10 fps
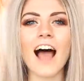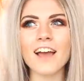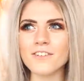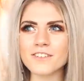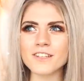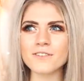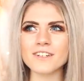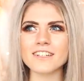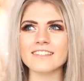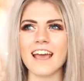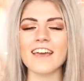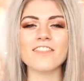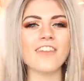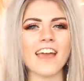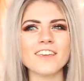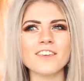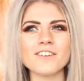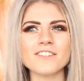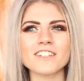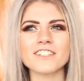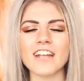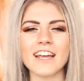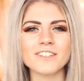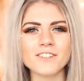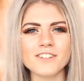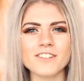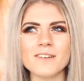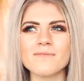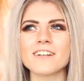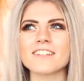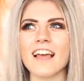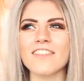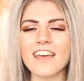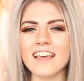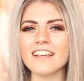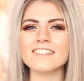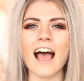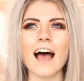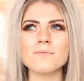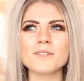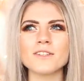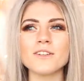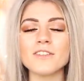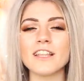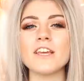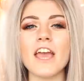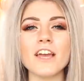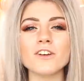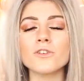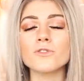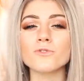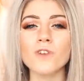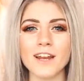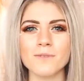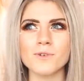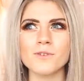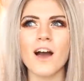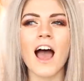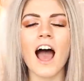I also want to say thank you to Shane Dawson because I think he's absolutely incredible.